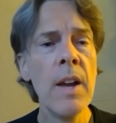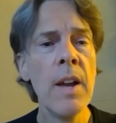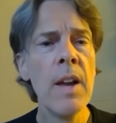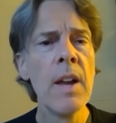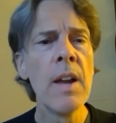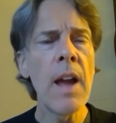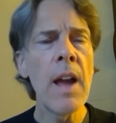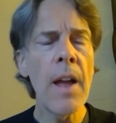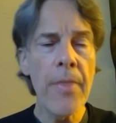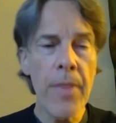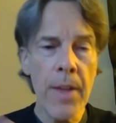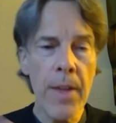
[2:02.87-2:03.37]

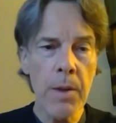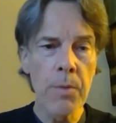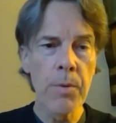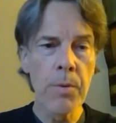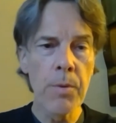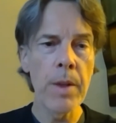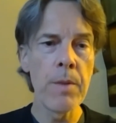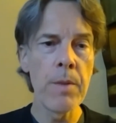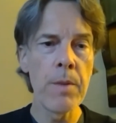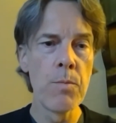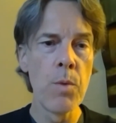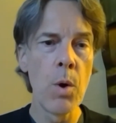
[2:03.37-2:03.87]
and they
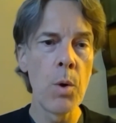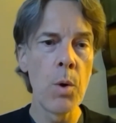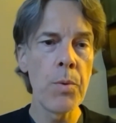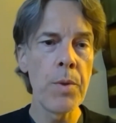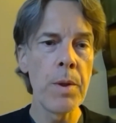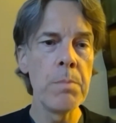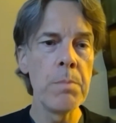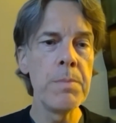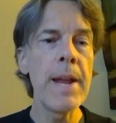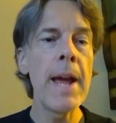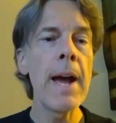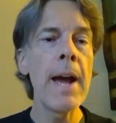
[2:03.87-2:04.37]
then wrote them
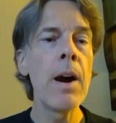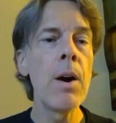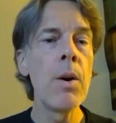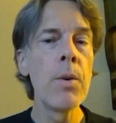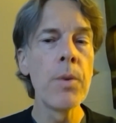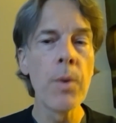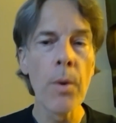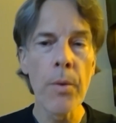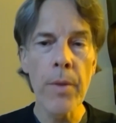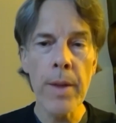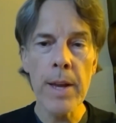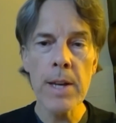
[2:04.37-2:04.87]
down, or
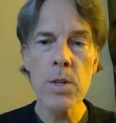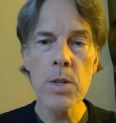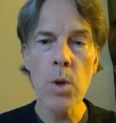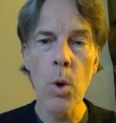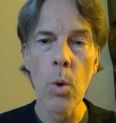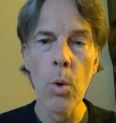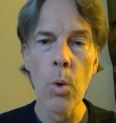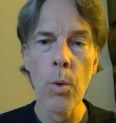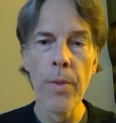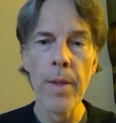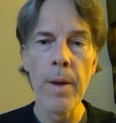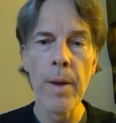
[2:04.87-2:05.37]
they
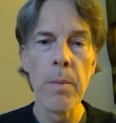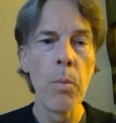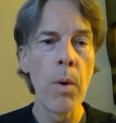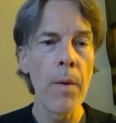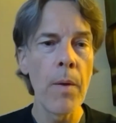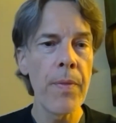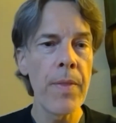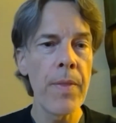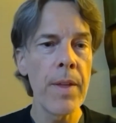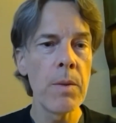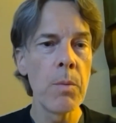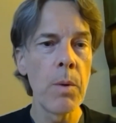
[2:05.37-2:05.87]
told them what
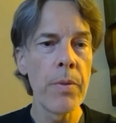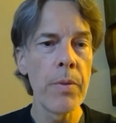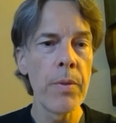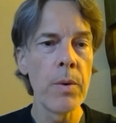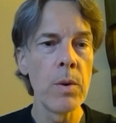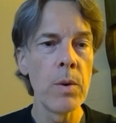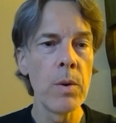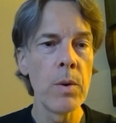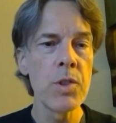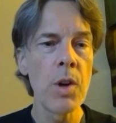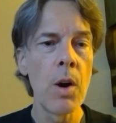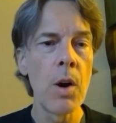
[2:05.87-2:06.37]
those
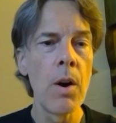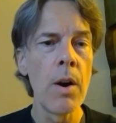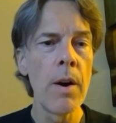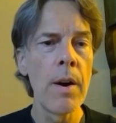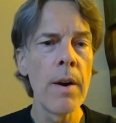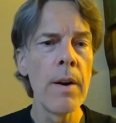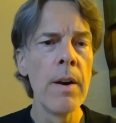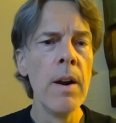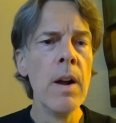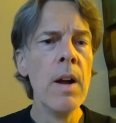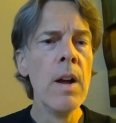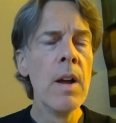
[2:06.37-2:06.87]
are.
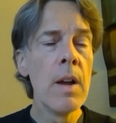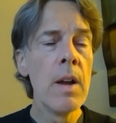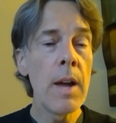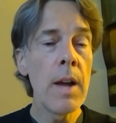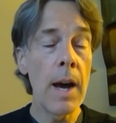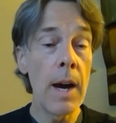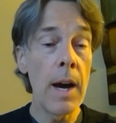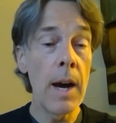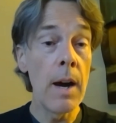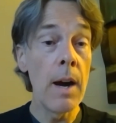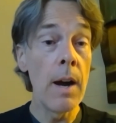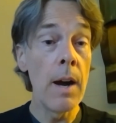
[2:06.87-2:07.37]

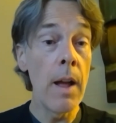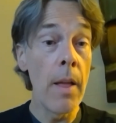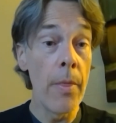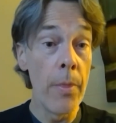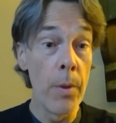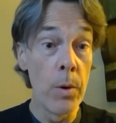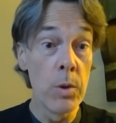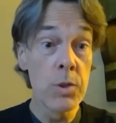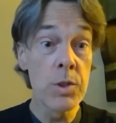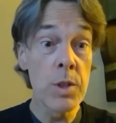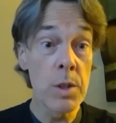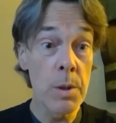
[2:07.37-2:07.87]
And those
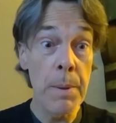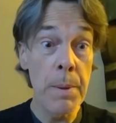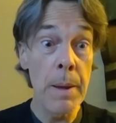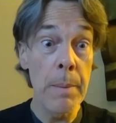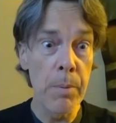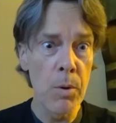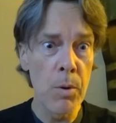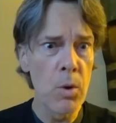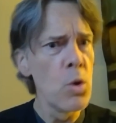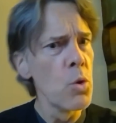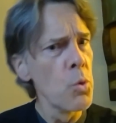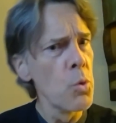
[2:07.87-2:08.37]
are the people
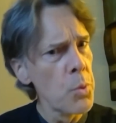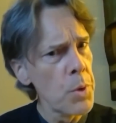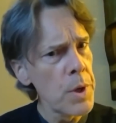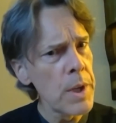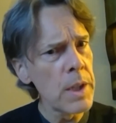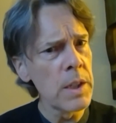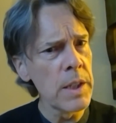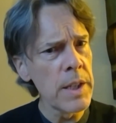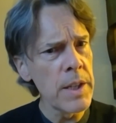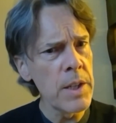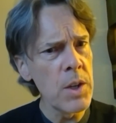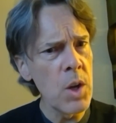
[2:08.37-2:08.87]
who
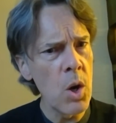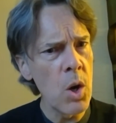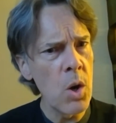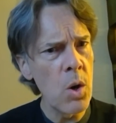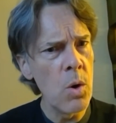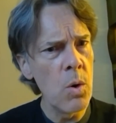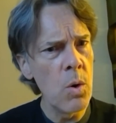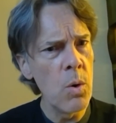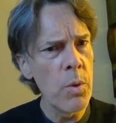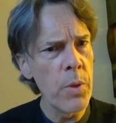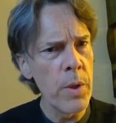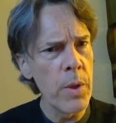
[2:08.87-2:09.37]
really
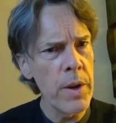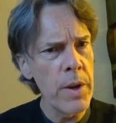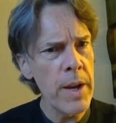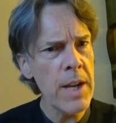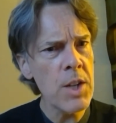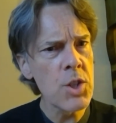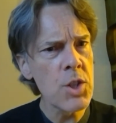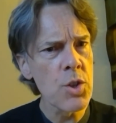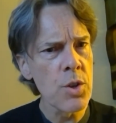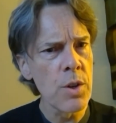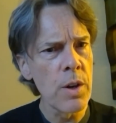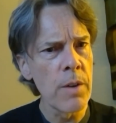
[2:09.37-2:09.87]
know the
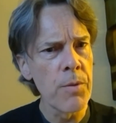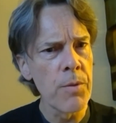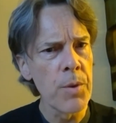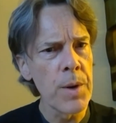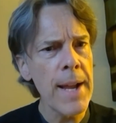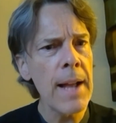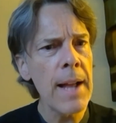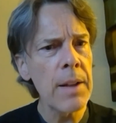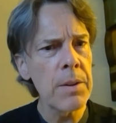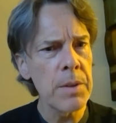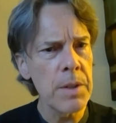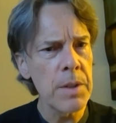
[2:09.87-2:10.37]
nature of
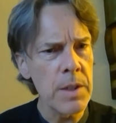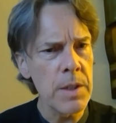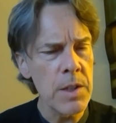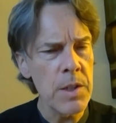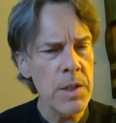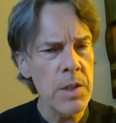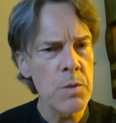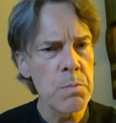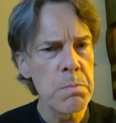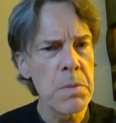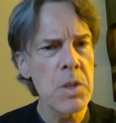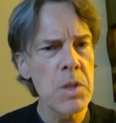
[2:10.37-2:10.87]
reality, these
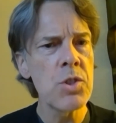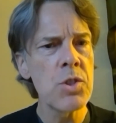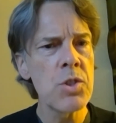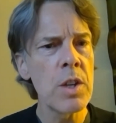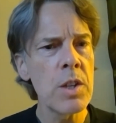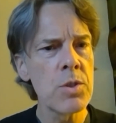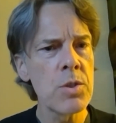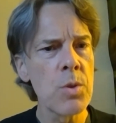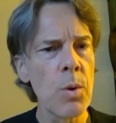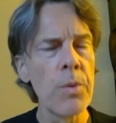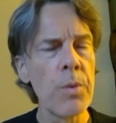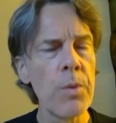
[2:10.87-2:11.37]
mystics
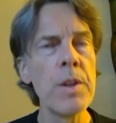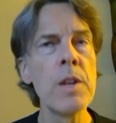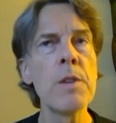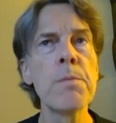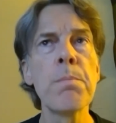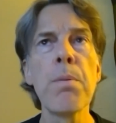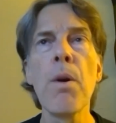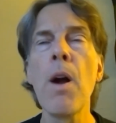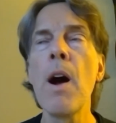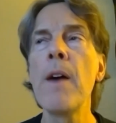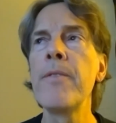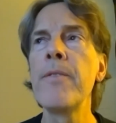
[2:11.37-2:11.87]
or these
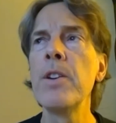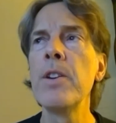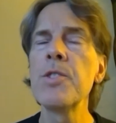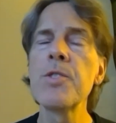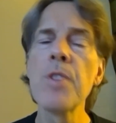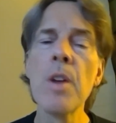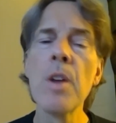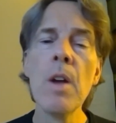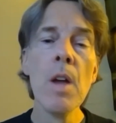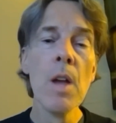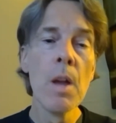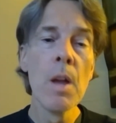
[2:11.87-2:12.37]
prophets.
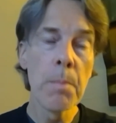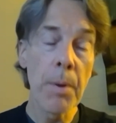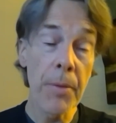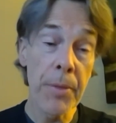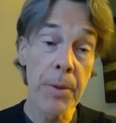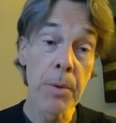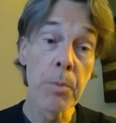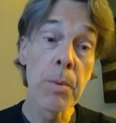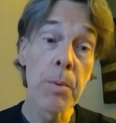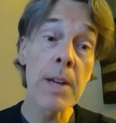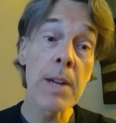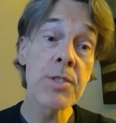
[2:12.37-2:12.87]
But the
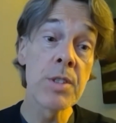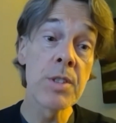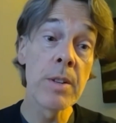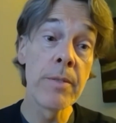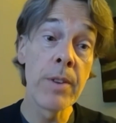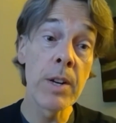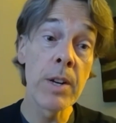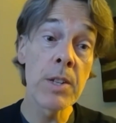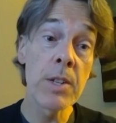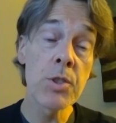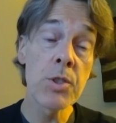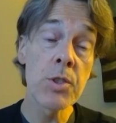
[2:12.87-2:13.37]
rest of
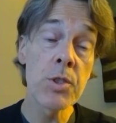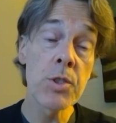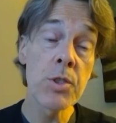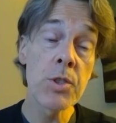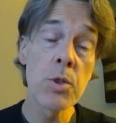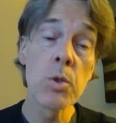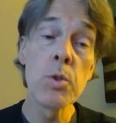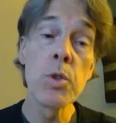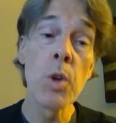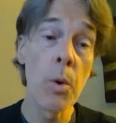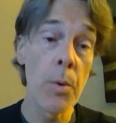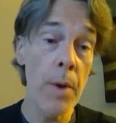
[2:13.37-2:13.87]
us who
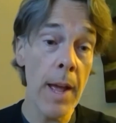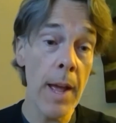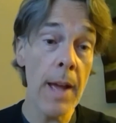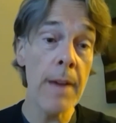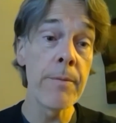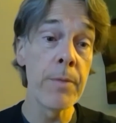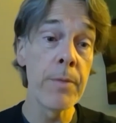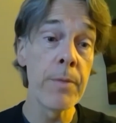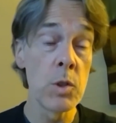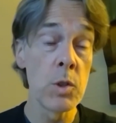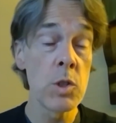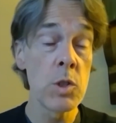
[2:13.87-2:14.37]
don't have
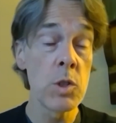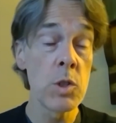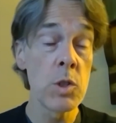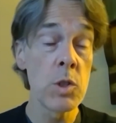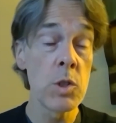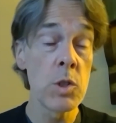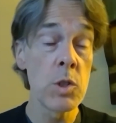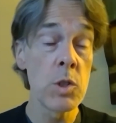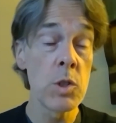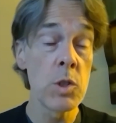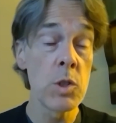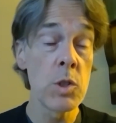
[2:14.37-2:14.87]
those
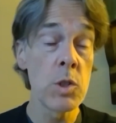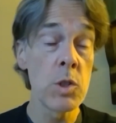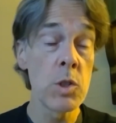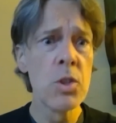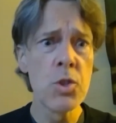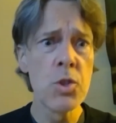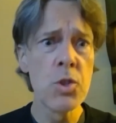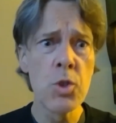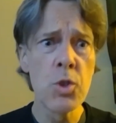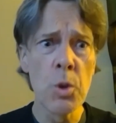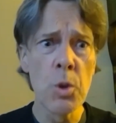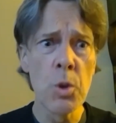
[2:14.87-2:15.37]

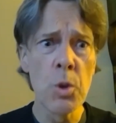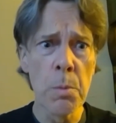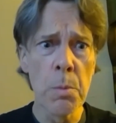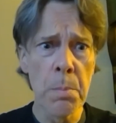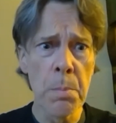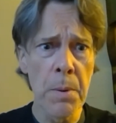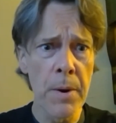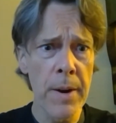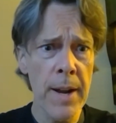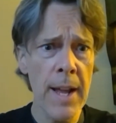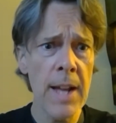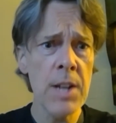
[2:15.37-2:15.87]
special
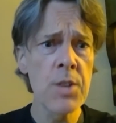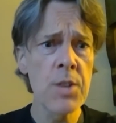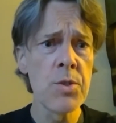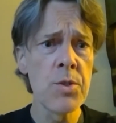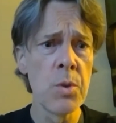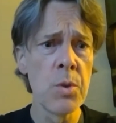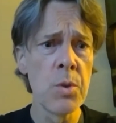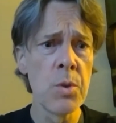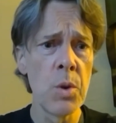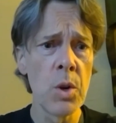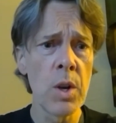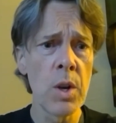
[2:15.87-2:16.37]
supernatural
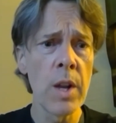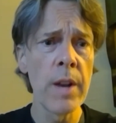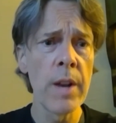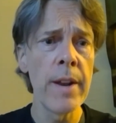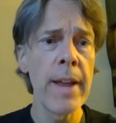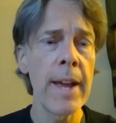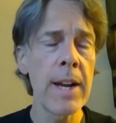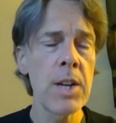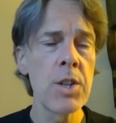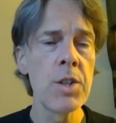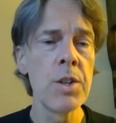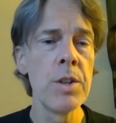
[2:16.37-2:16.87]

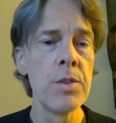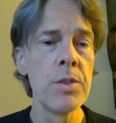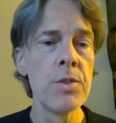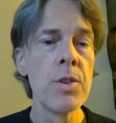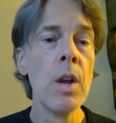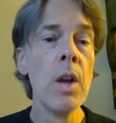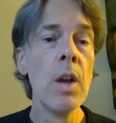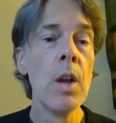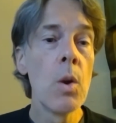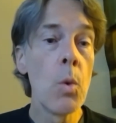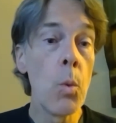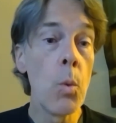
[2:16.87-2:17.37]
connections,
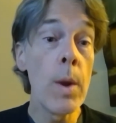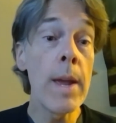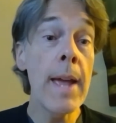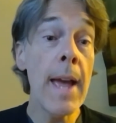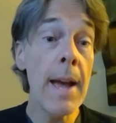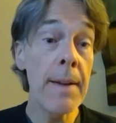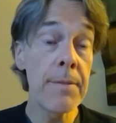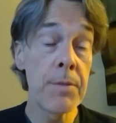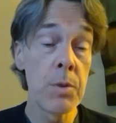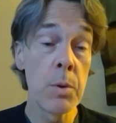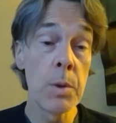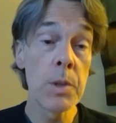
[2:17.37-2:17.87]
we
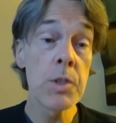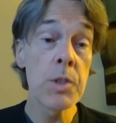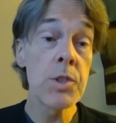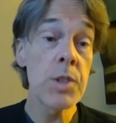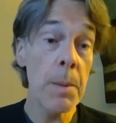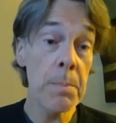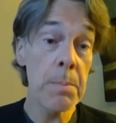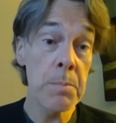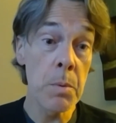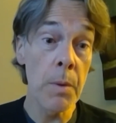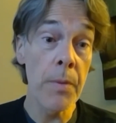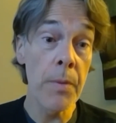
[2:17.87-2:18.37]
have to
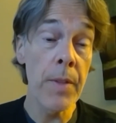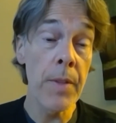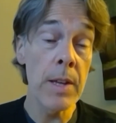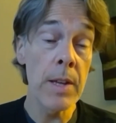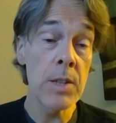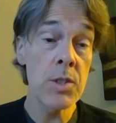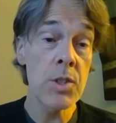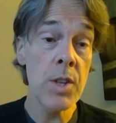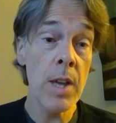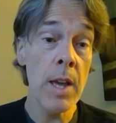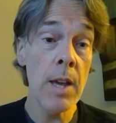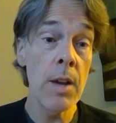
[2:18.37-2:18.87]
accept what they
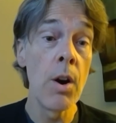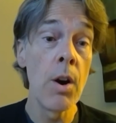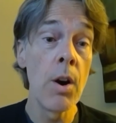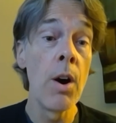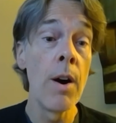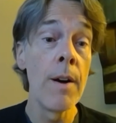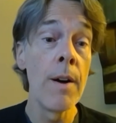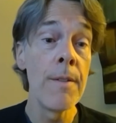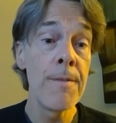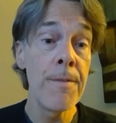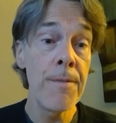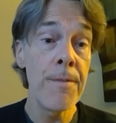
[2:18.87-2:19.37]
say
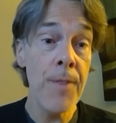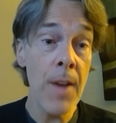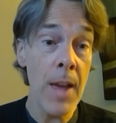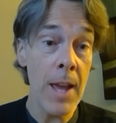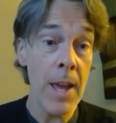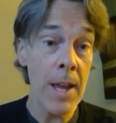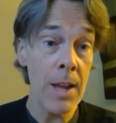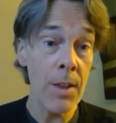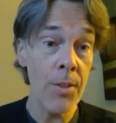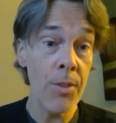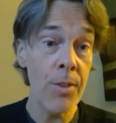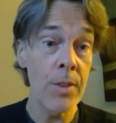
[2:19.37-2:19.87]
on
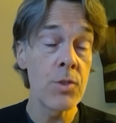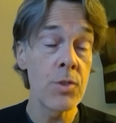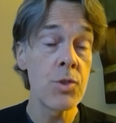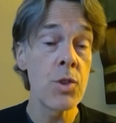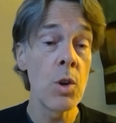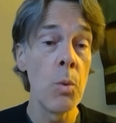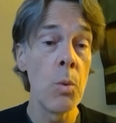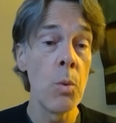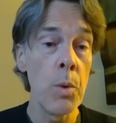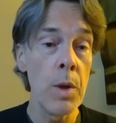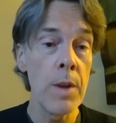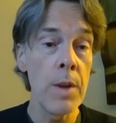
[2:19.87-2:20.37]
faith. And so
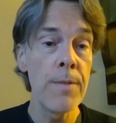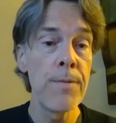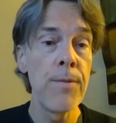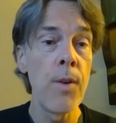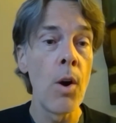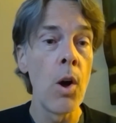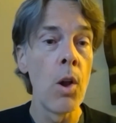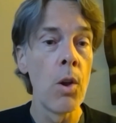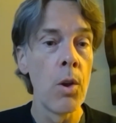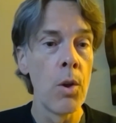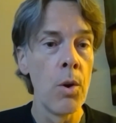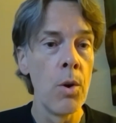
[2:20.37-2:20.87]
we
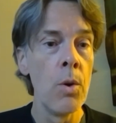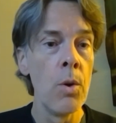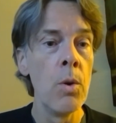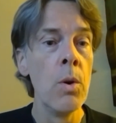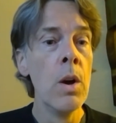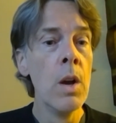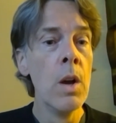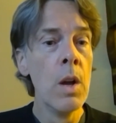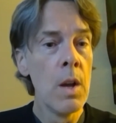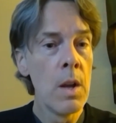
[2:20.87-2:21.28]
follow